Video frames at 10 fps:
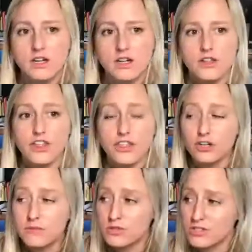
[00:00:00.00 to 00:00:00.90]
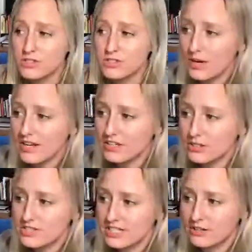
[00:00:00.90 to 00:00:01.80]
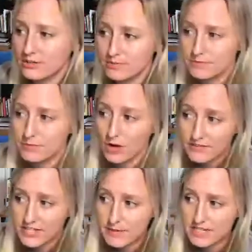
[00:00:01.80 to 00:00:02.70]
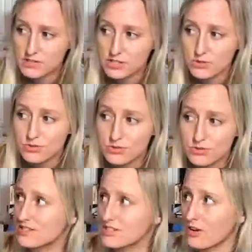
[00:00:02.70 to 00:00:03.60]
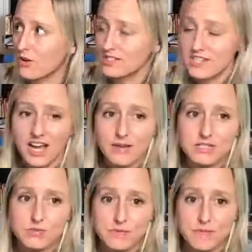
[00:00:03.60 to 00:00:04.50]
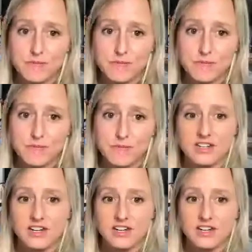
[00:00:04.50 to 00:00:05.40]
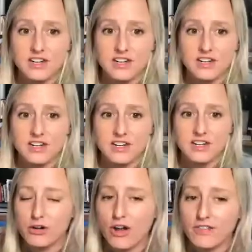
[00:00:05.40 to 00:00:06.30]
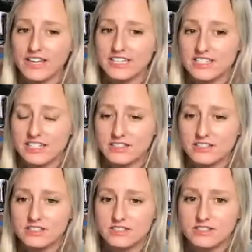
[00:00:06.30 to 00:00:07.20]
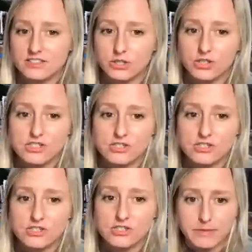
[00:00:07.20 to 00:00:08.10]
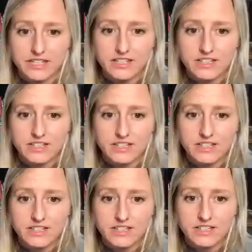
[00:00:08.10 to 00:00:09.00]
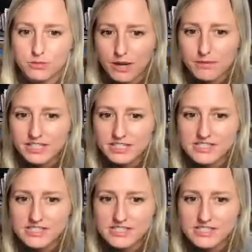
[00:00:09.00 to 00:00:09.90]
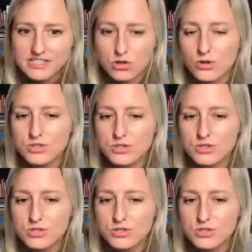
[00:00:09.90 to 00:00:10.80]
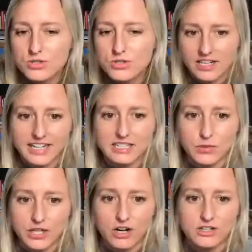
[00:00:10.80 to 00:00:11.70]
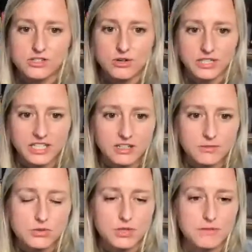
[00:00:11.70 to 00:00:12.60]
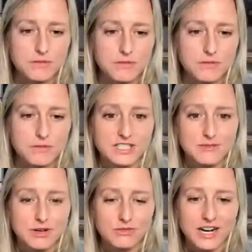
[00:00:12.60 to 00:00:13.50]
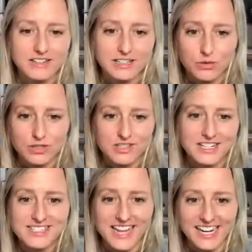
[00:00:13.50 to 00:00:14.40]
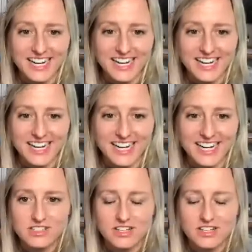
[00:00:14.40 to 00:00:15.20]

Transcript: The third most common way that you see graph databases used, and this is done all the time, it's with paths. So you probably are on LinkedIn. You could search for me, and you're probably going to see how closely connected we are. So here between myself and Tim O'Reilly, we're a second connection.